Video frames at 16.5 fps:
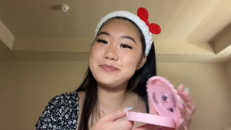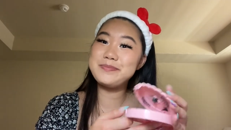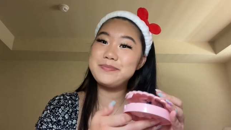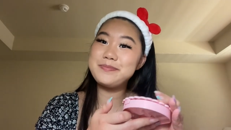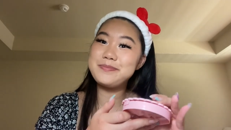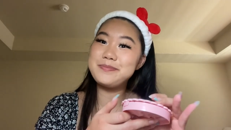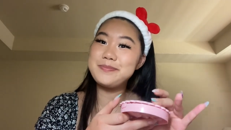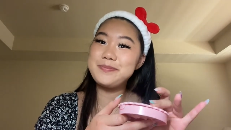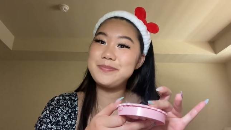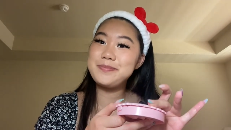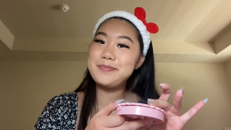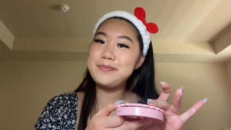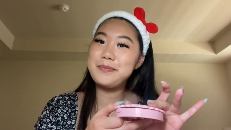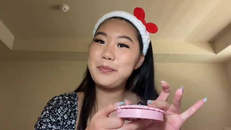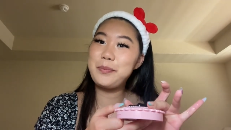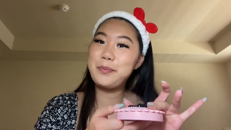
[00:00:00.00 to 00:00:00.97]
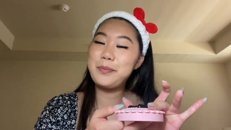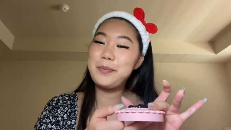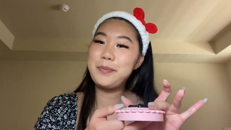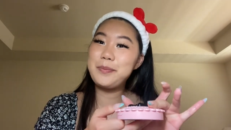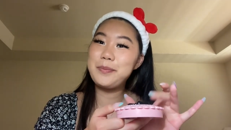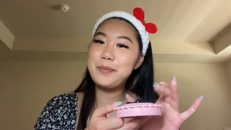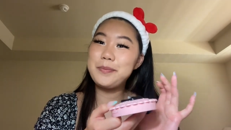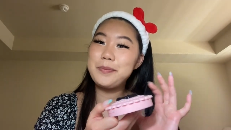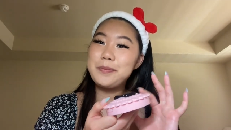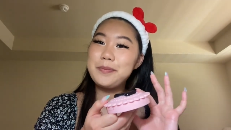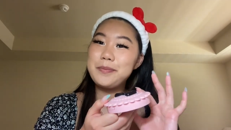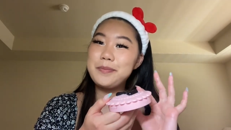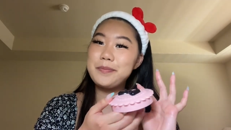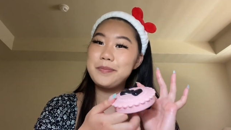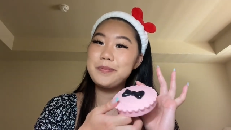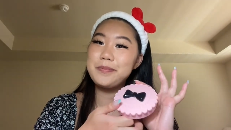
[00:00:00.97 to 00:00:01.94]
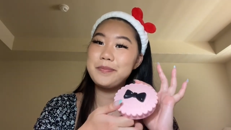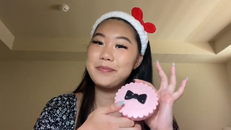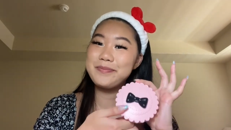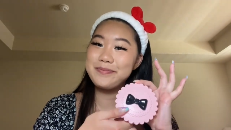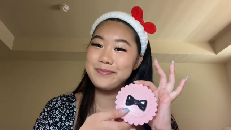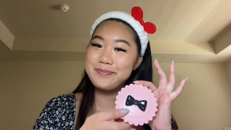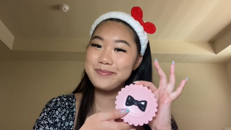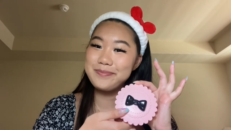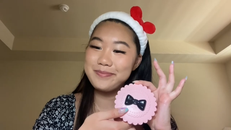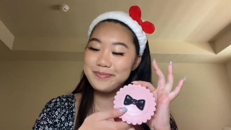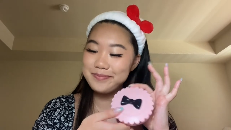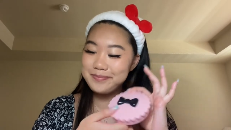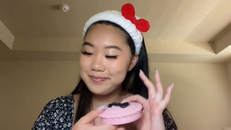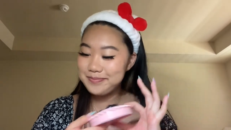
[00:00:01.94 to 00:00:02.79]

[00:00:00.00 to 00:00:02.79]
(silence)